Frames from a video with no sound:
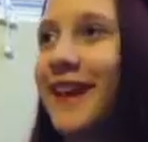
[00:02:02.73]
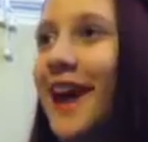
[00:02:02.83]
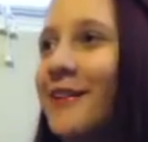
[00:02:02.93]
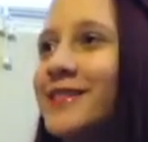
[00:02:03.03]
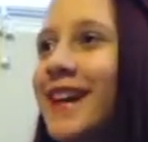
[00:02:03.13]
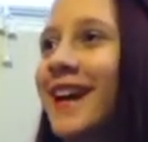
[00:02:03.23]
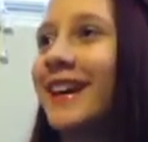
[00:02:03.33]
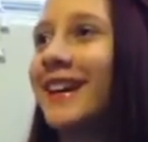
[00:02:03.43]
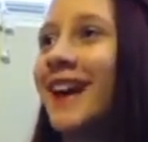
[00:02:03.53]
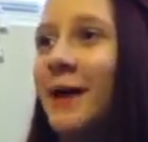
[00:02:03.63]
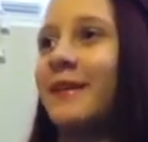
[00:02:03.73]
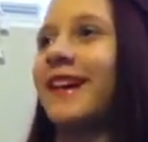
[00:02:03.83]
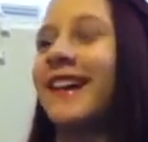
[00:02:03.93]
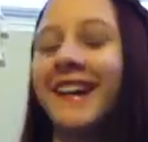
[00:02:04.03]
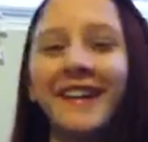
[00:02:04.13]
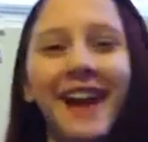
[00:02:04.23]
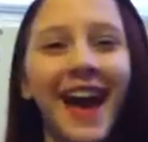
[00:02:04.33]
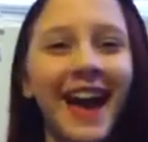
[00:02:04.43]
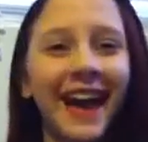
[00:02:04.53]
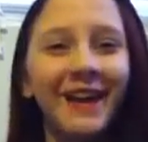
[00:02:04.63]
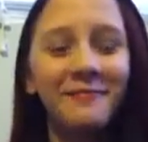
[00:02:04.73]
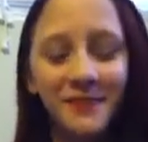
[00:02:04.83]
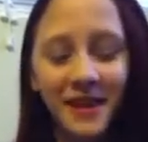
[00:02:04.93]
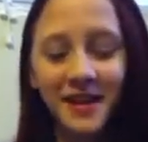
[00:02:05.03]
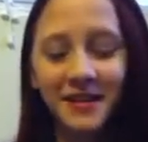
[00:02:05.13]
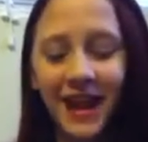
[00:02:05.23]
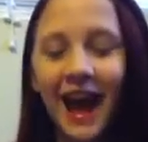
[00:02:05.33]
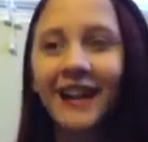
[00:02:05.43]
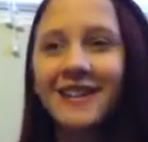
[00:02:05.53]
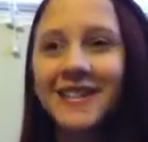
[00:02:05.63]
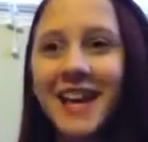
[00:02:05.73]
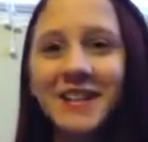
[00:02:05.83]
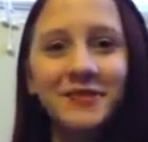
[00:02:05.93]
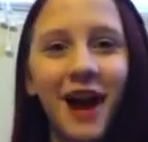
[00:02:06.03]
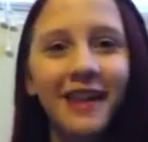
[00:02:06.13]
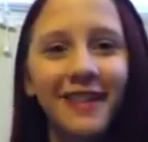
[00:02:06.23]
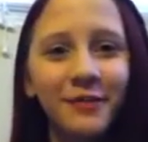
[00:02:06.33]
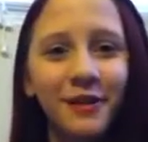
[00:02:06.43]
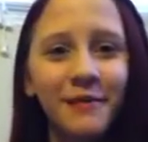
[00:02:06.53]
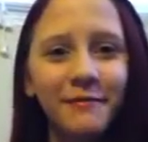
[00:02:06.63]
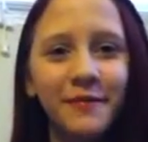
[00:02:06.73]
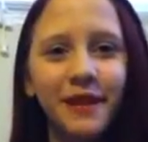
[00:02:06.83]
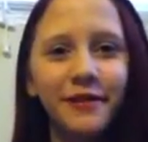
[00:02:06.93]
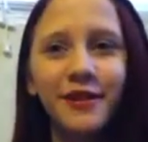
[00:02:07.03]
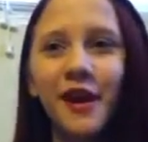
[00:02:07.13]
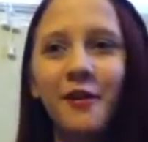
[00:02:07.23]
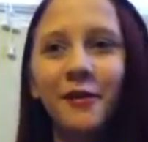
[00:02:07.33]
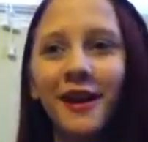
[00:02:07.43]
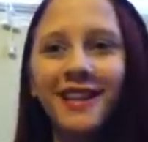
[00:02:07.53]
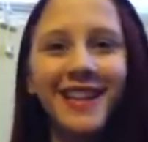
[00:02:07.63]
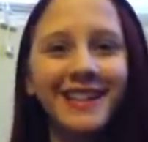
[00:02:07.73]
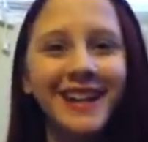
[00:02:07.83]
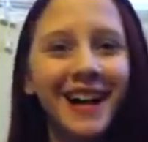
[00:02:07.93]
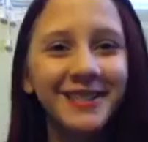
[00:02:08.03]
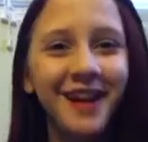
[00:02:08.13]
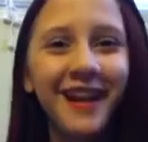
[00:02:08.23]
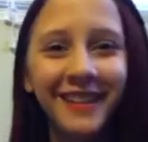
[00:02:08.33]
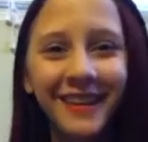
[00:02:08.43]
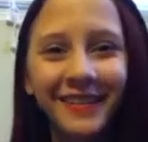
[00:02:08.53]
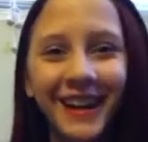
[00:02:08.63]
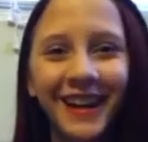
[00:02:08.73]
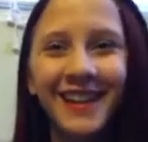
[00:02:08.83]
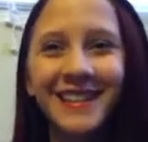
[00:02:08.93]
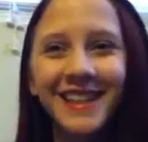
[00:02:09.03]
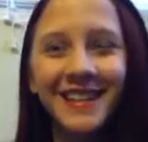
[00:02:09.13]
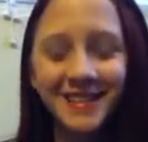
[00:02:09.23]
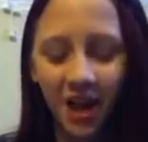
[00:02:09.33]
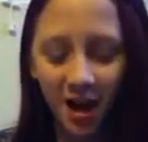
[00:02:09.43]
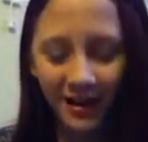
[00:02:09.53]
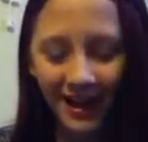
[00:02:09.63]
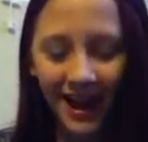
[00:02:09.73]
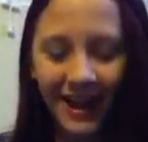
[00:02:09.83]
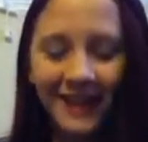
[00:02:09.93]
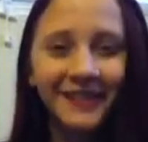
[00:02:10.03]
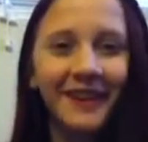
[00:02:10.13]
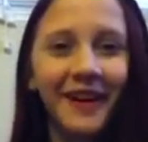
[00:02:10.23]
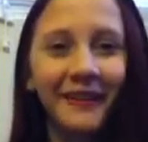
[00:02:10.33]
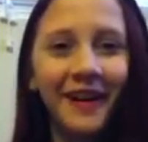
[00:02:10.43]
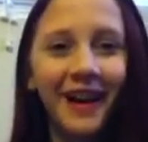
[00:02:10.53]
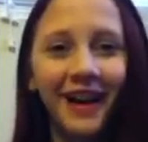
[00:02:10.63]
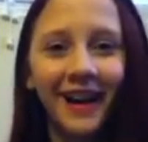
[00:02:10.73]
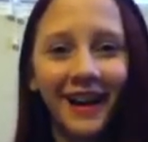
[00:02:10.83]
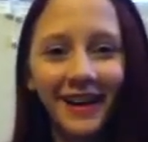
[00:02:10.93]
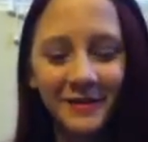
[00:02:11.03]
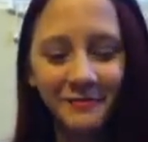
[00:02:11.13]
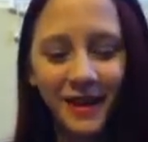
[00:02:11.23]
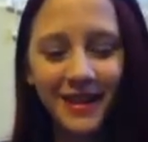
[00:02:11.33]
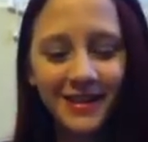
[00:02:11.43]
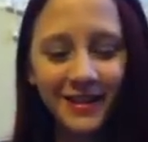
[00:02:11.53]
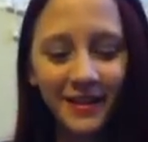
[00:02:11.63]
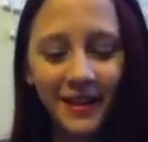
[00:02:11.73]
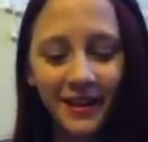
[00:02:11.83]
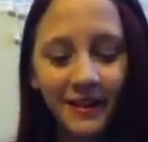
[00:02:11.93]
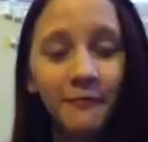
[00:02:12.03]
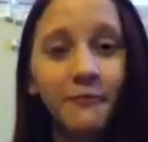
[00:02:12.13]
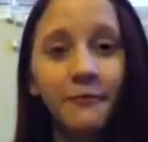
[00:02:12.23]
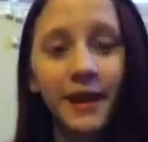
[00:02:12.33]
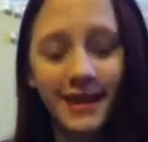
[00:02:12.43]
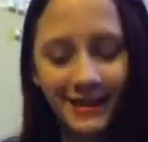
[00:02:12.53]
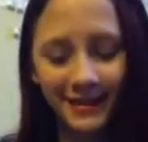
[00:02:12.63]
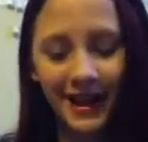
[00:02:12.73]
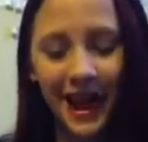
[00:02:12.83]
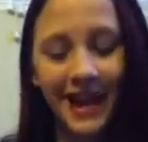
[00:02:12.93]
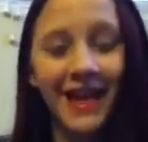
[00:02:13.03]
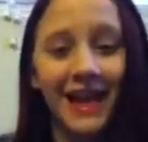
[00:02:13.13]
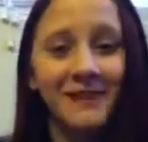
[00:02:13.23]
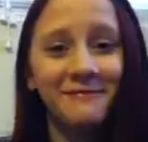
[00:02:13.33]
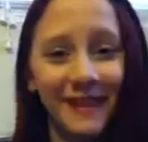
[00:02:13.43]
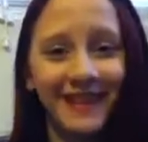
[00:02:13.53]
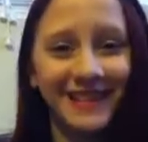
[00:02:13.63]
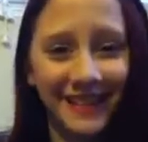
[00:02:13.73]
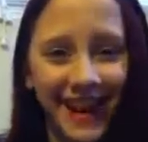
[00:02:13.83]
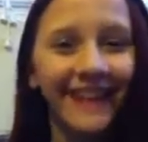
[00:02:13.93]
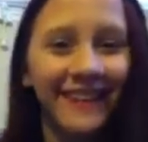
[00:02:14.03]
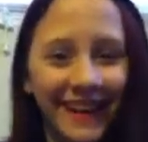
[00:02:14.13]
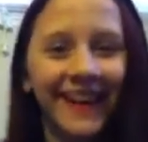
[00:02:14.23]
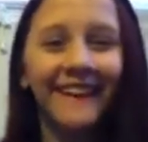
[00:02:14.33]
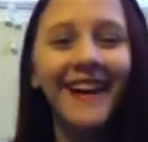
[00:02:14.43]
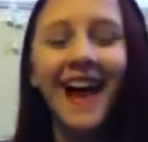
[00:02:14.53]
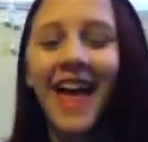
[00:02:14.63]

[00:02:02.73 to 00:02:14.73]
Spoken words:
That was like epic. Okay, how do you say it? Dry liquid? No, it's not dry liquid. It's a solid eyeliner. No, pencil eyeliner. There we go.